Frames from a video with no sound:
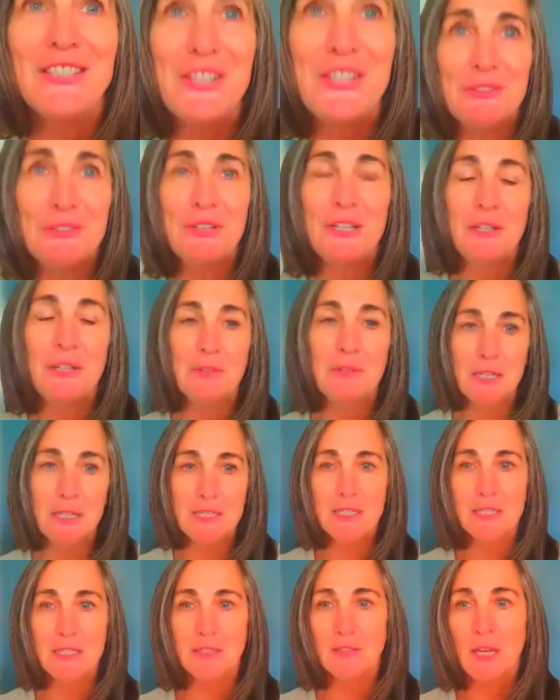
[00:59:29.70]
You do what you want
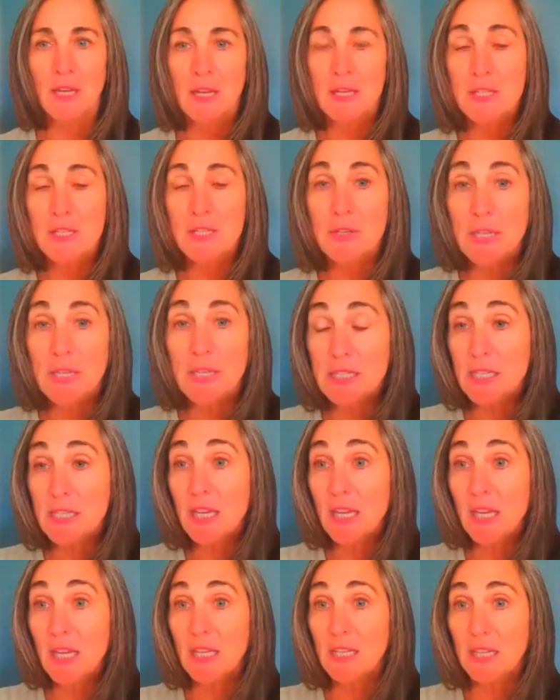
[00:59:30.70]
to do. So he
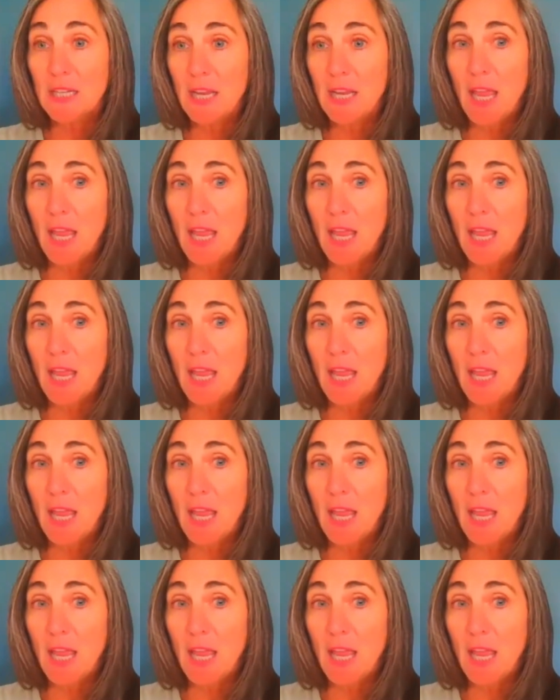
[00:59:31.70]
did.